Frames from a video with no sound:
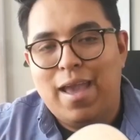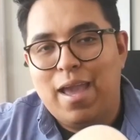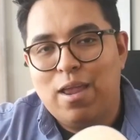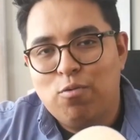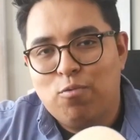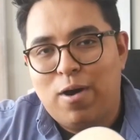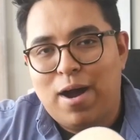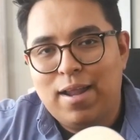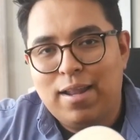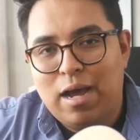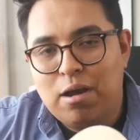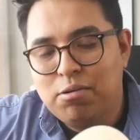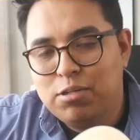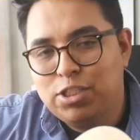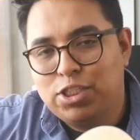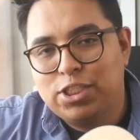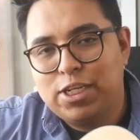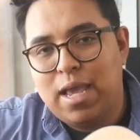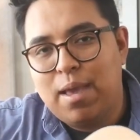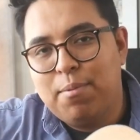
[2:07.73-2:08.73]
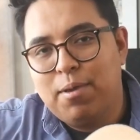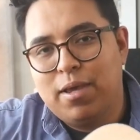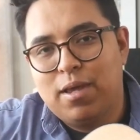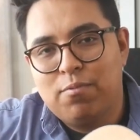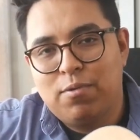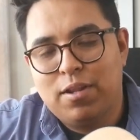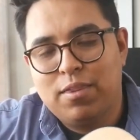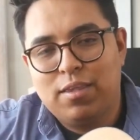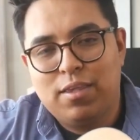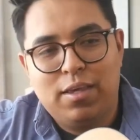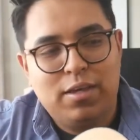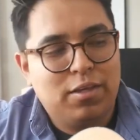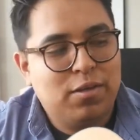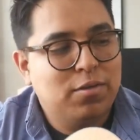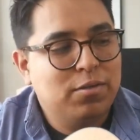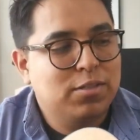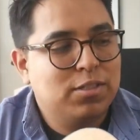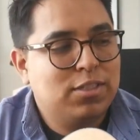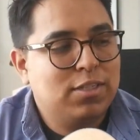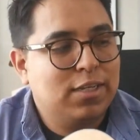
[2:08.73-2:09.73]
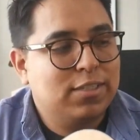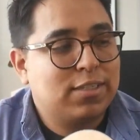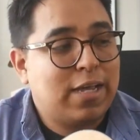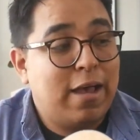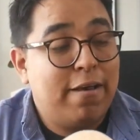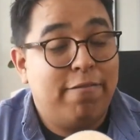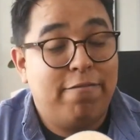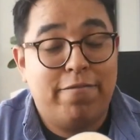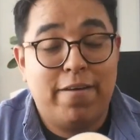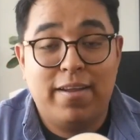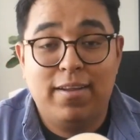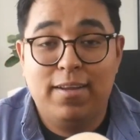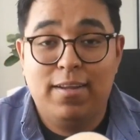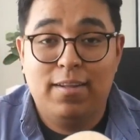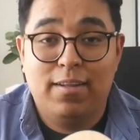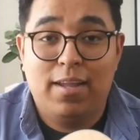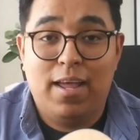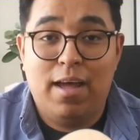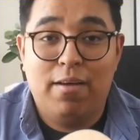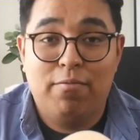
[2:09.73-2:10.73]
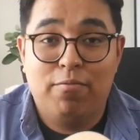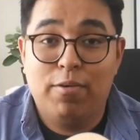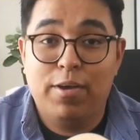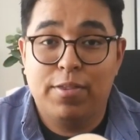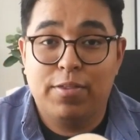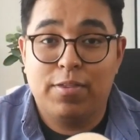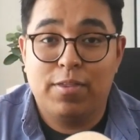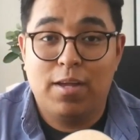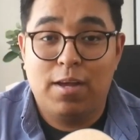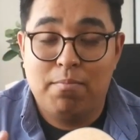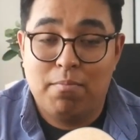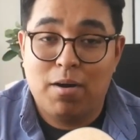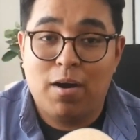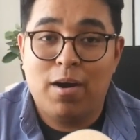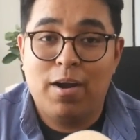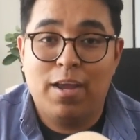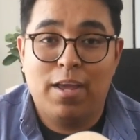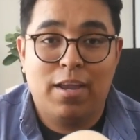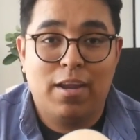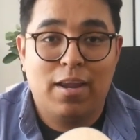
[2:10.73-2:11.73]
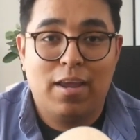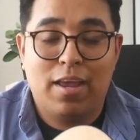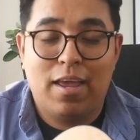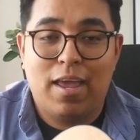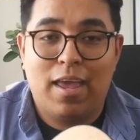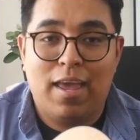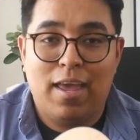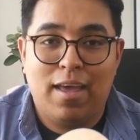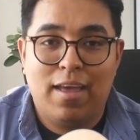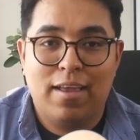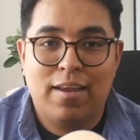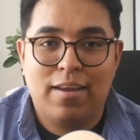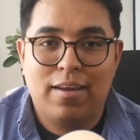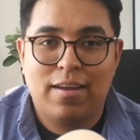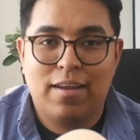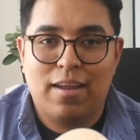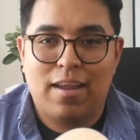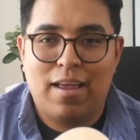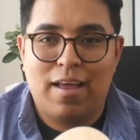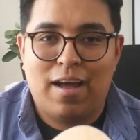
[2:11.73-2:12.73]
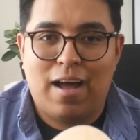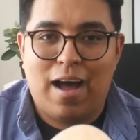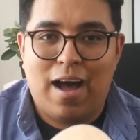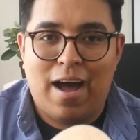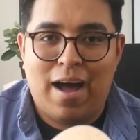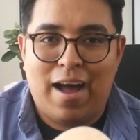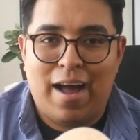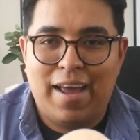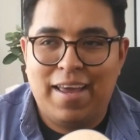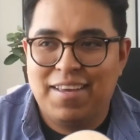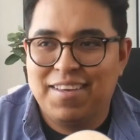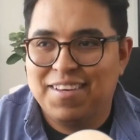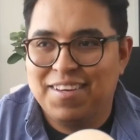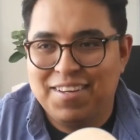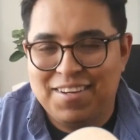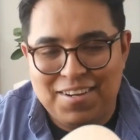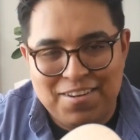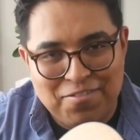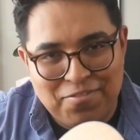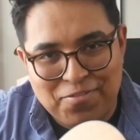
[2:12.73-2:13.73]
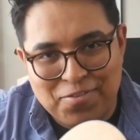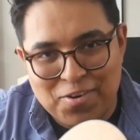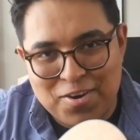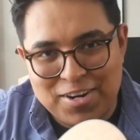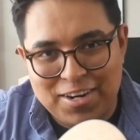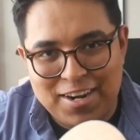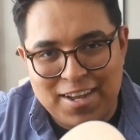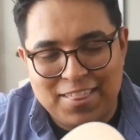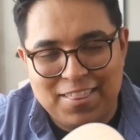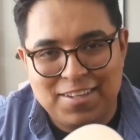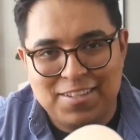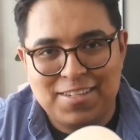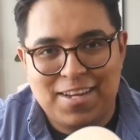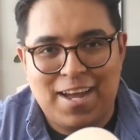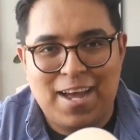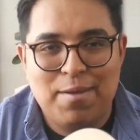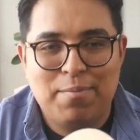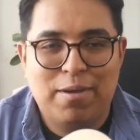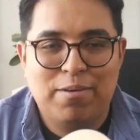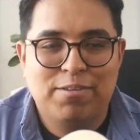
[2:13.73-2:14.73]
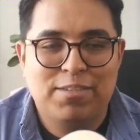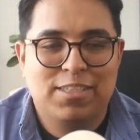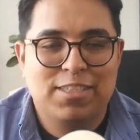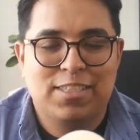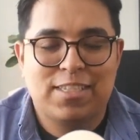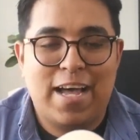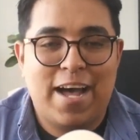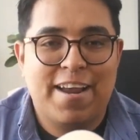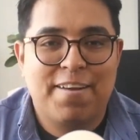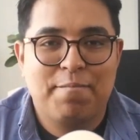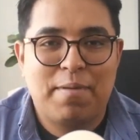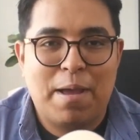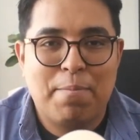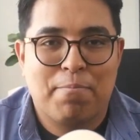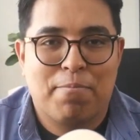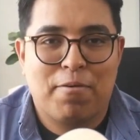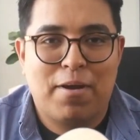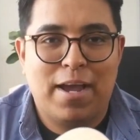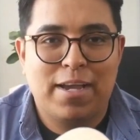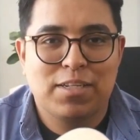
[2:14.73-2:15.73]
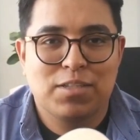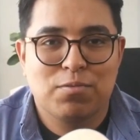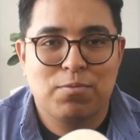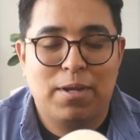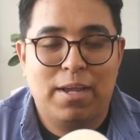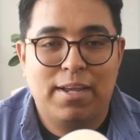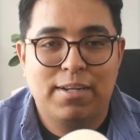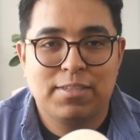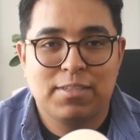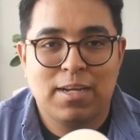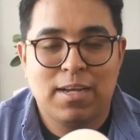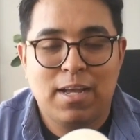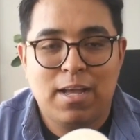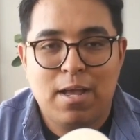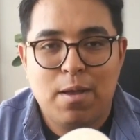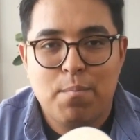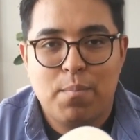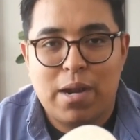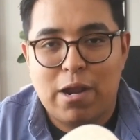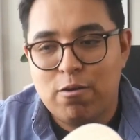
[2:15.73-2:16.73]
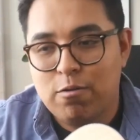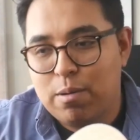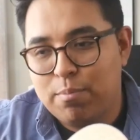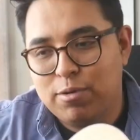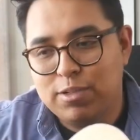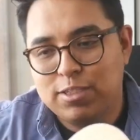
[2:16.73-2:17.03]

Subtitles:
And while I was jamming on one of the acoustics, I fell in love with a Martin, and I couldn't afford it at the time. It was just out of my price range. But I remember